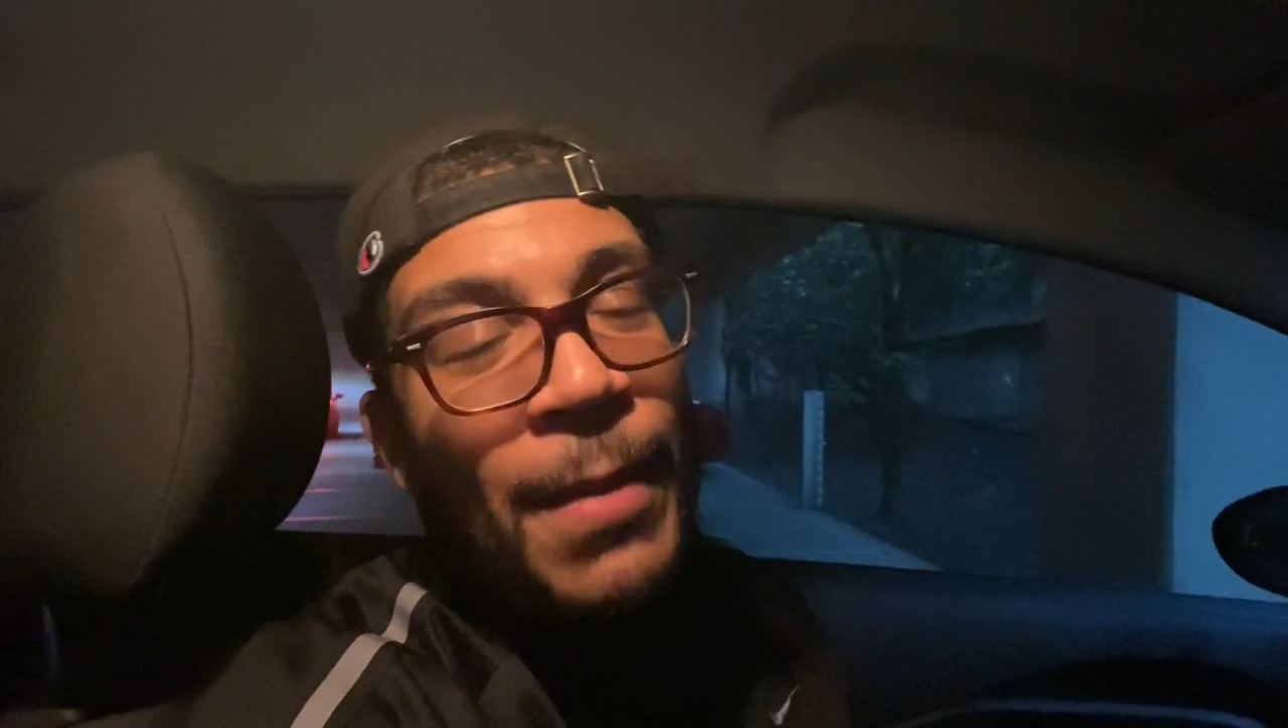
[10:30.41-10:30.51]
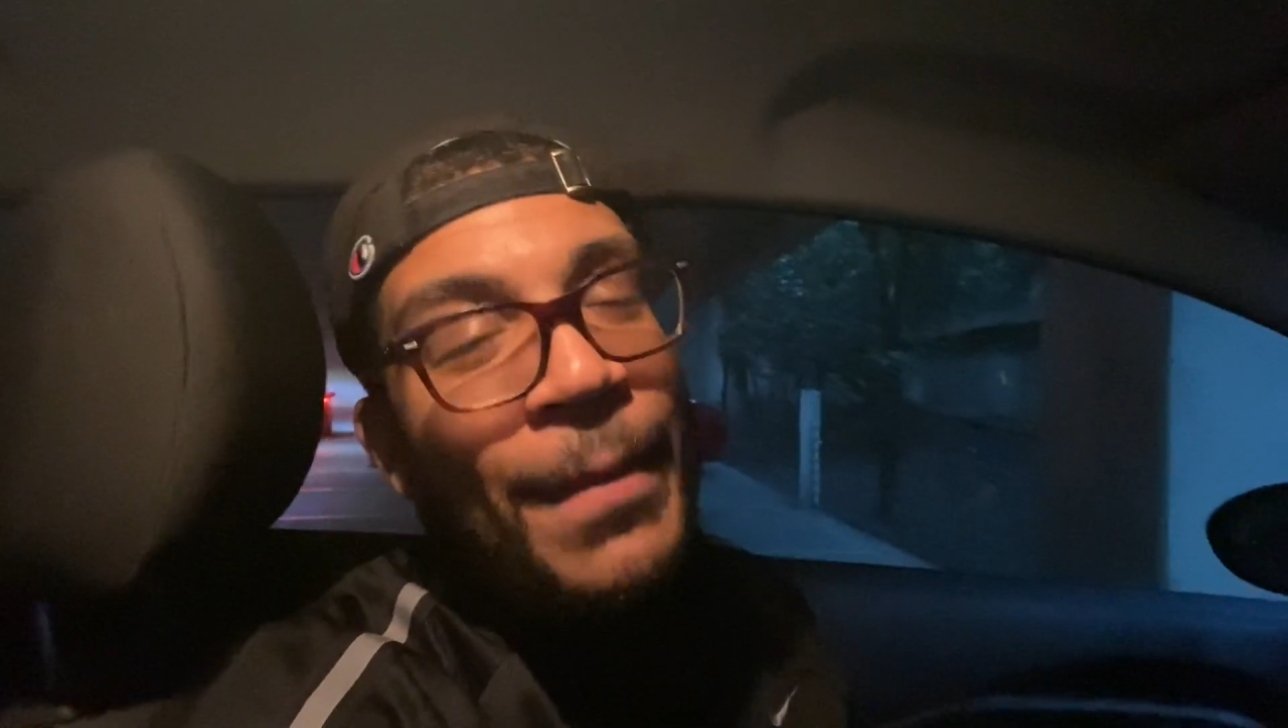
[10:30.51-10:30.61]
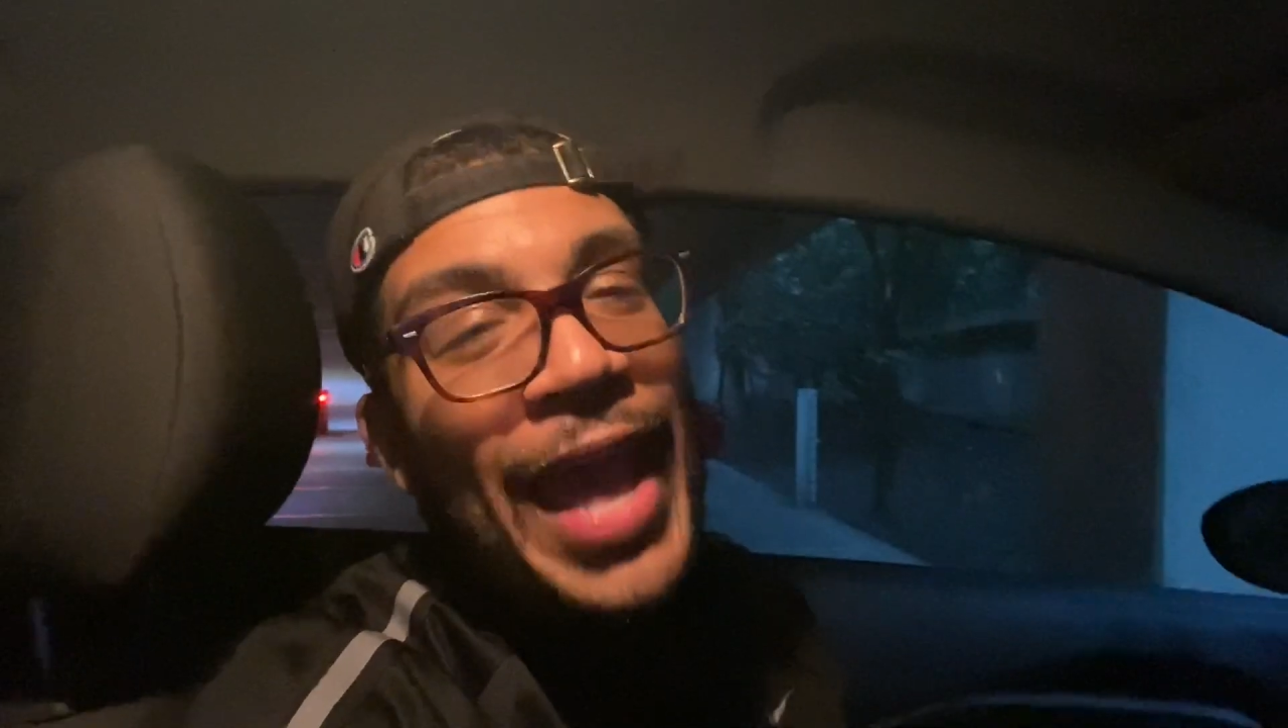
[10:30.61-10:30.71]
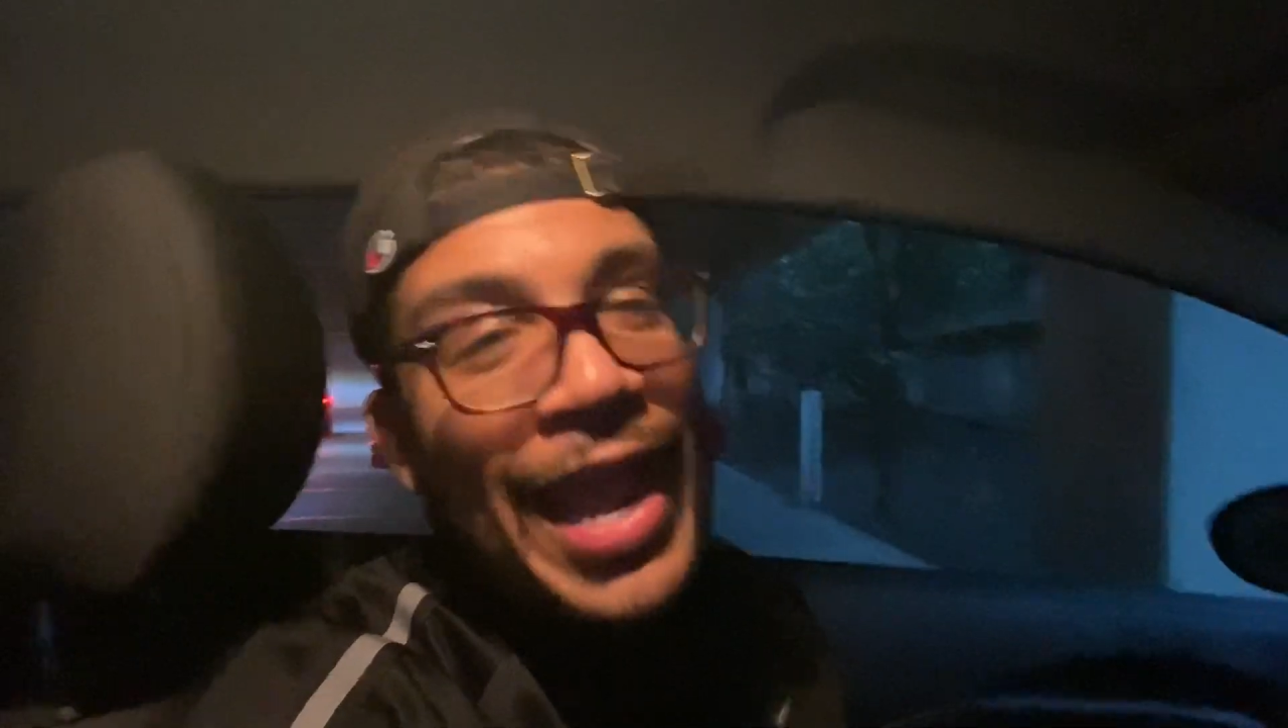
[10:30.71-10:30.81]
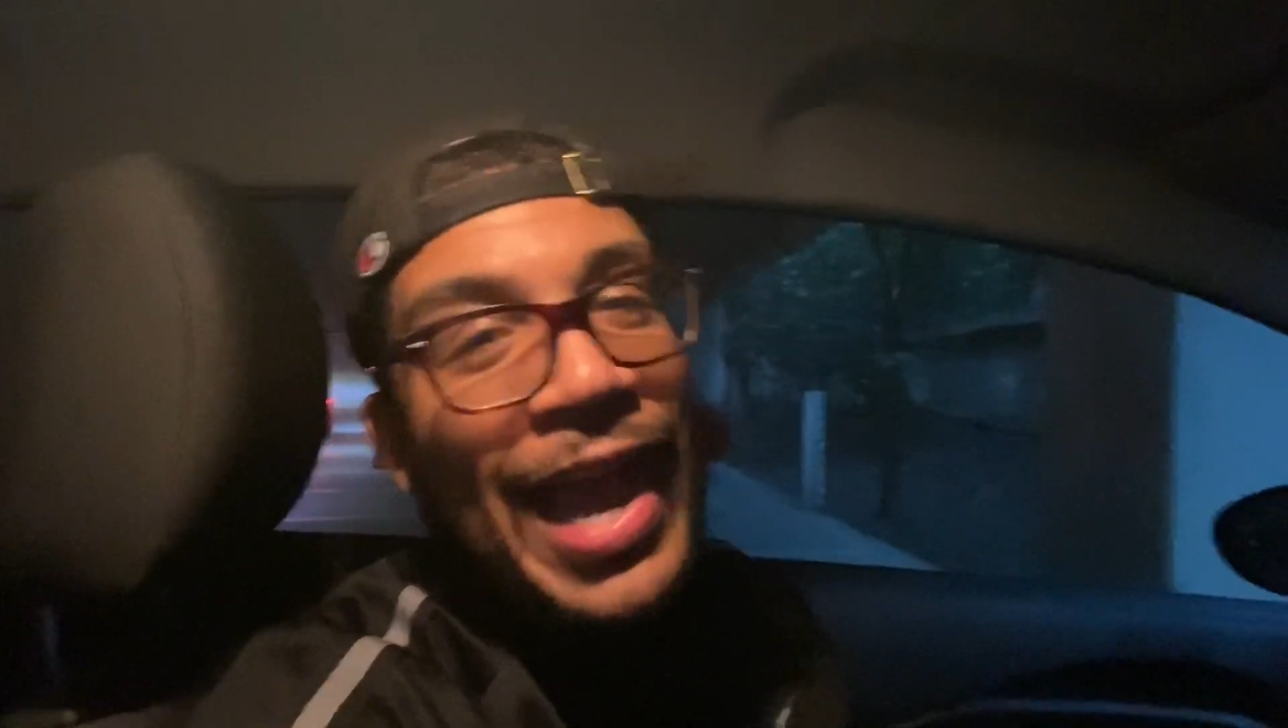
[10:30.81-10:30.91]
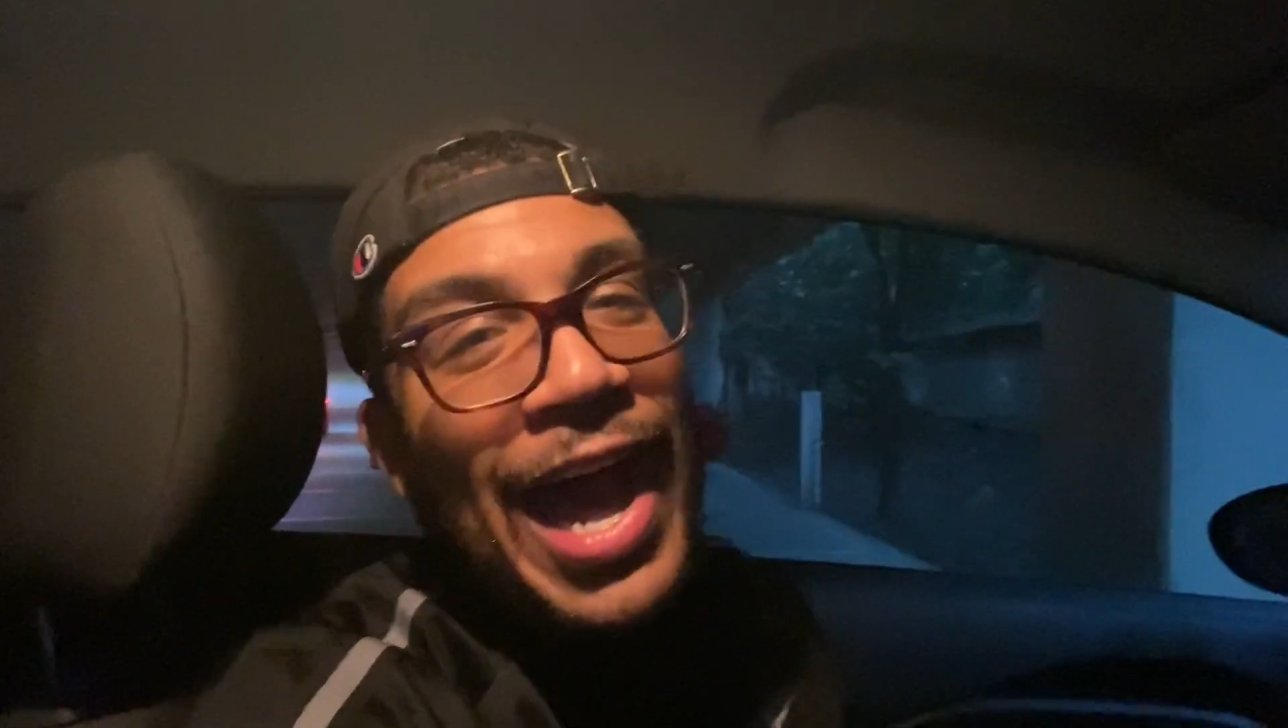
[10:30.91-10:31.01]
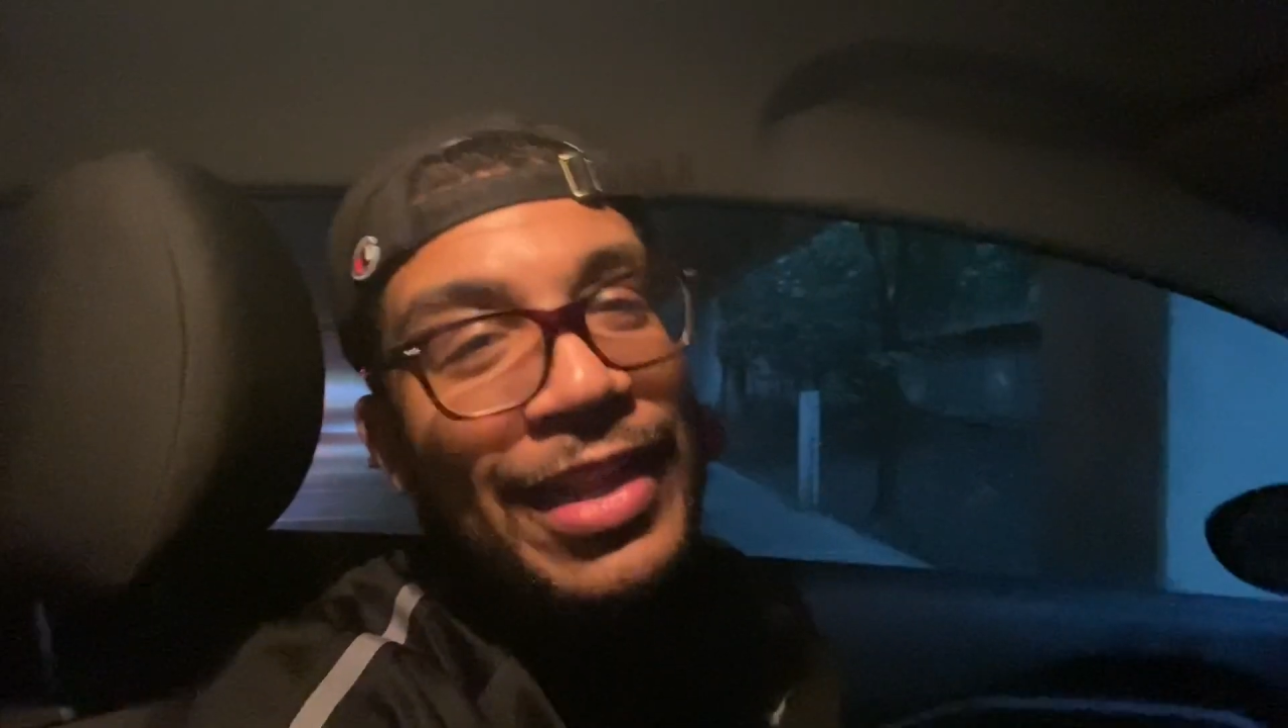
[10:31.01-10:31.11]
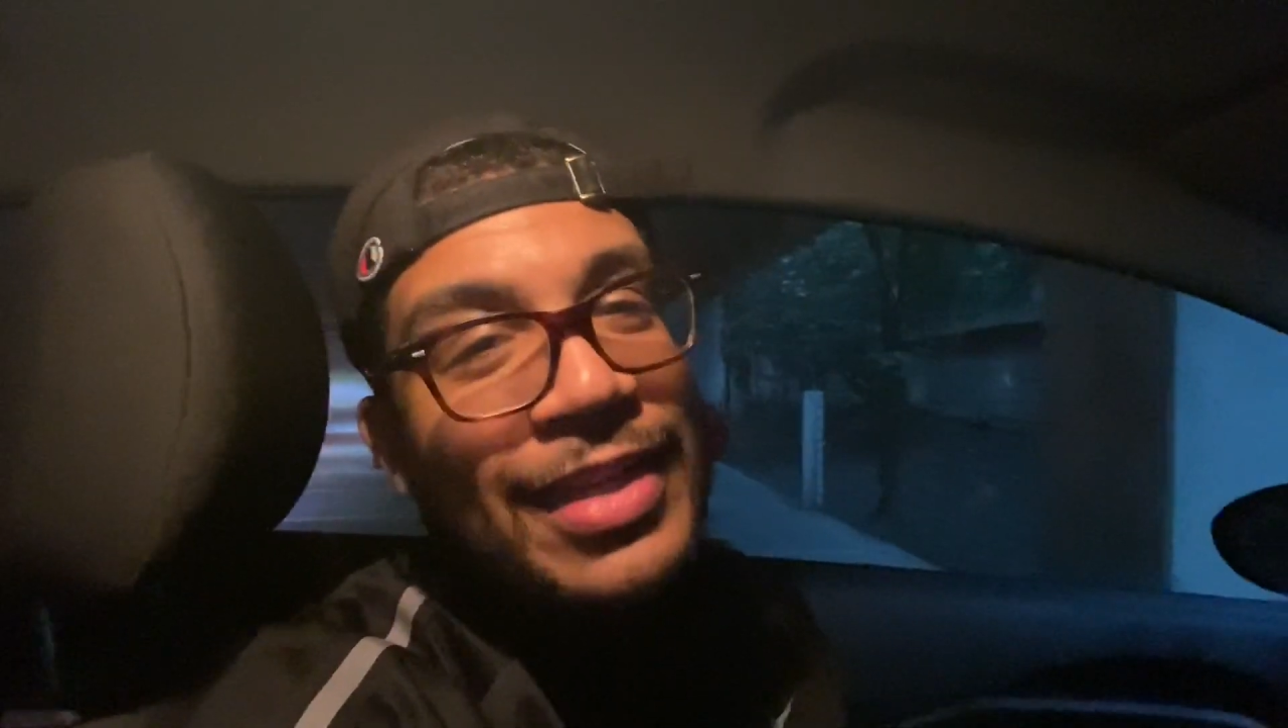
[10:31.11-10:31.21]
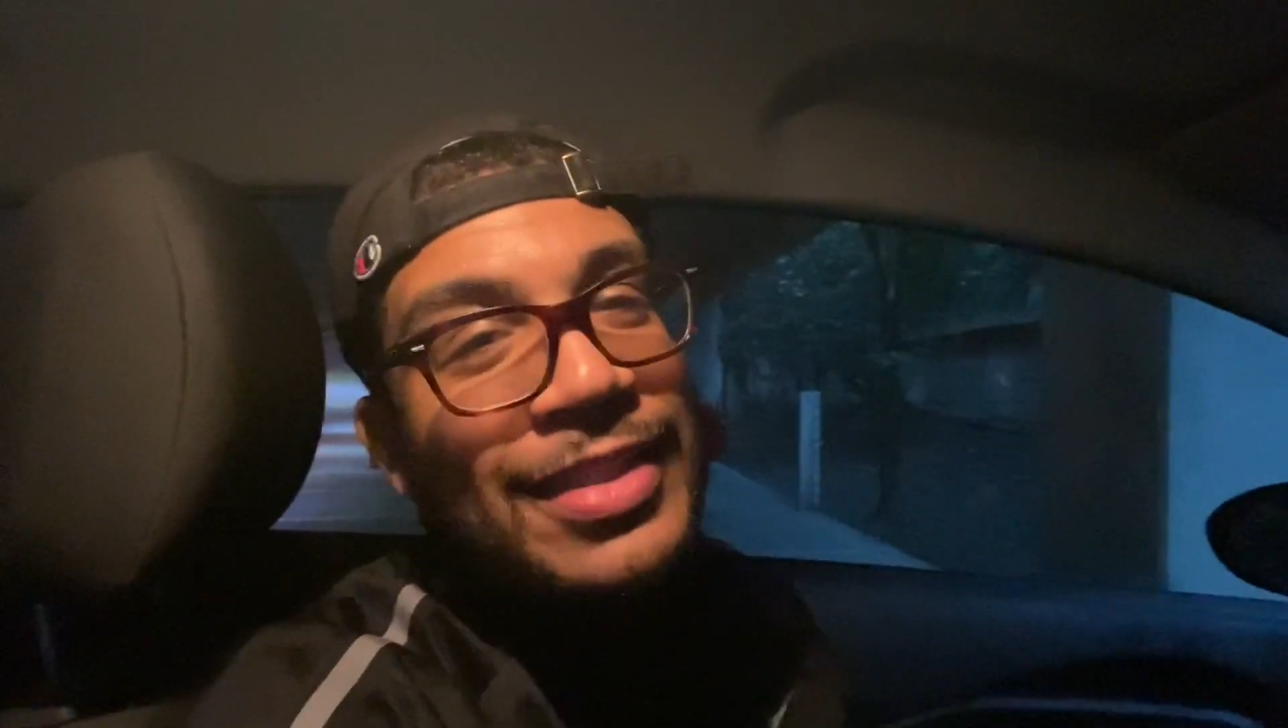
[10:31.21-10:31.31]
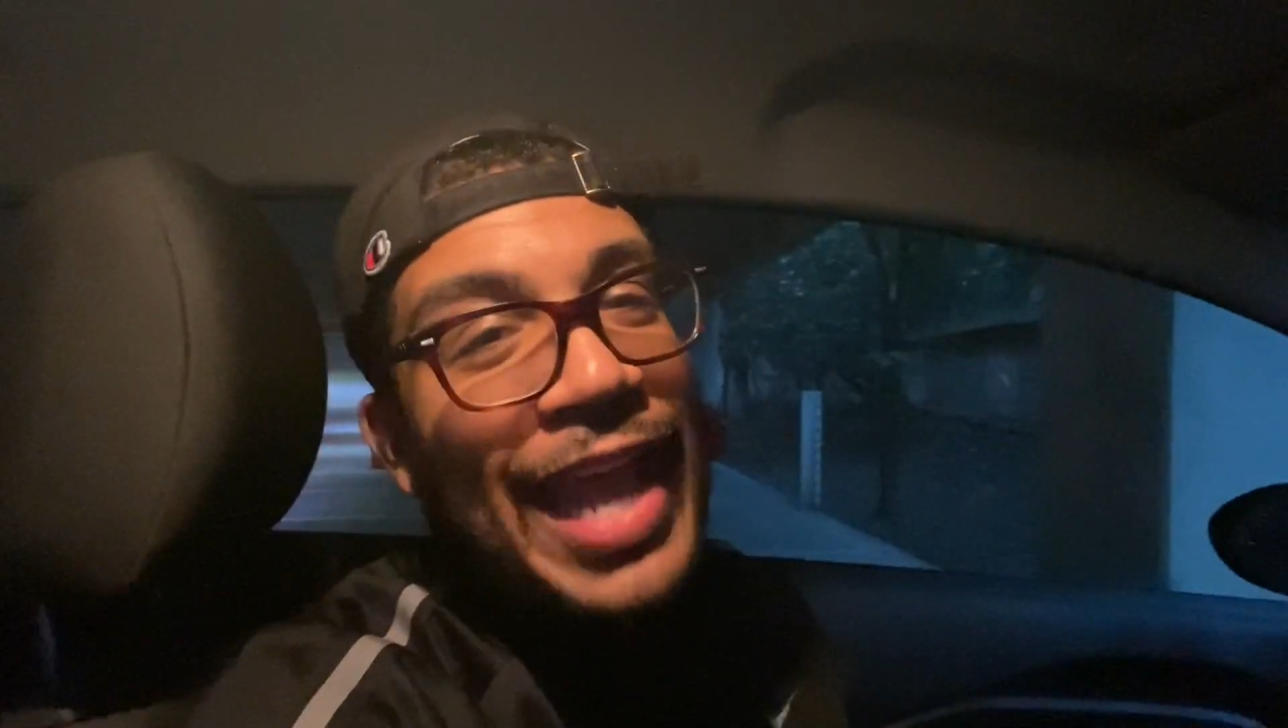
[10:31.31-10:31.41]
Mack
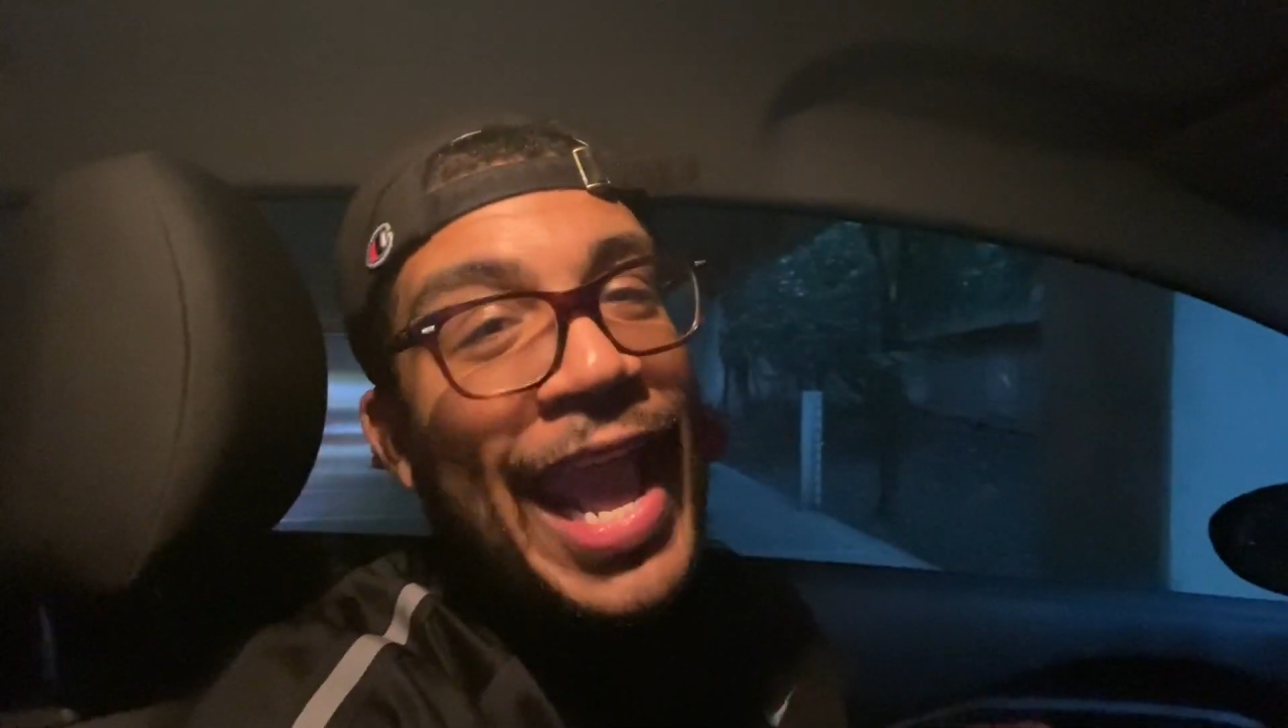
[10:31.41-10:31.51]
Hollins